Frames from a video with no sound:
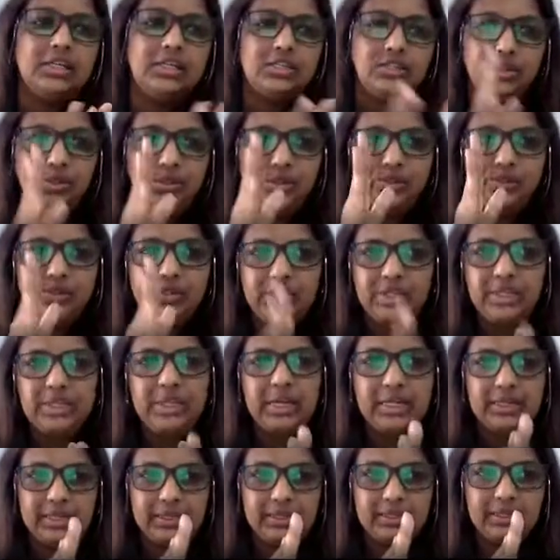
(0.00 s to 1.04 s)
So you'll see
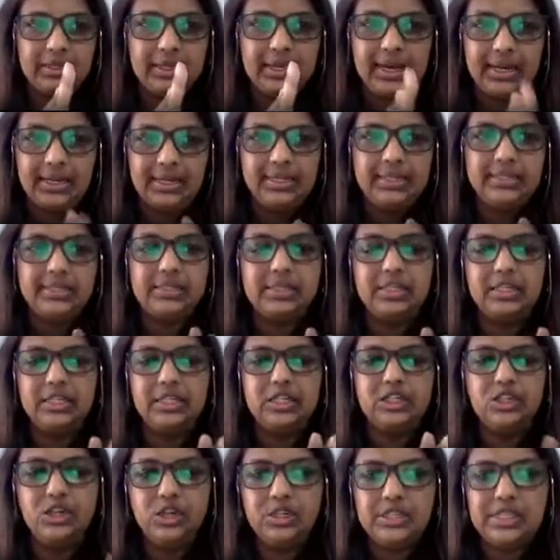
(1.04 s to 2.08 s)
that the colors,
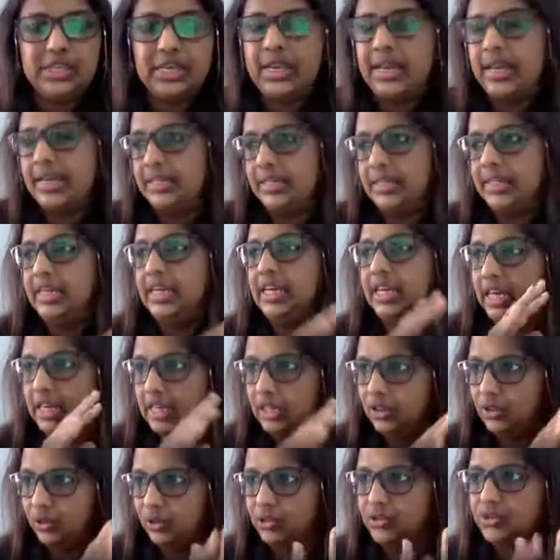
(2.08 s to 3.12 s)
the dots are actually
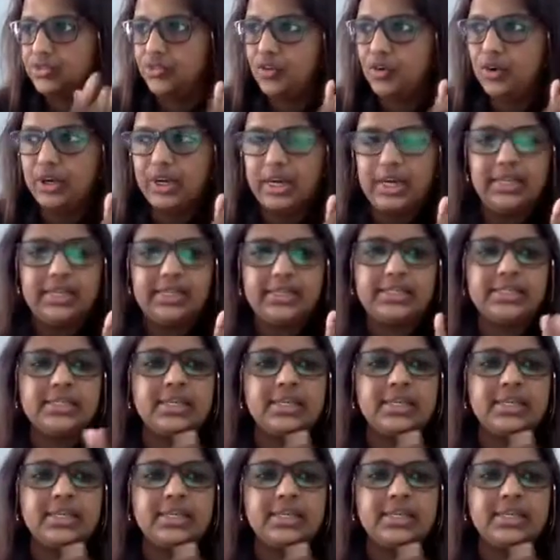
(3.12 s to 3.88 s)
in those 4 colors.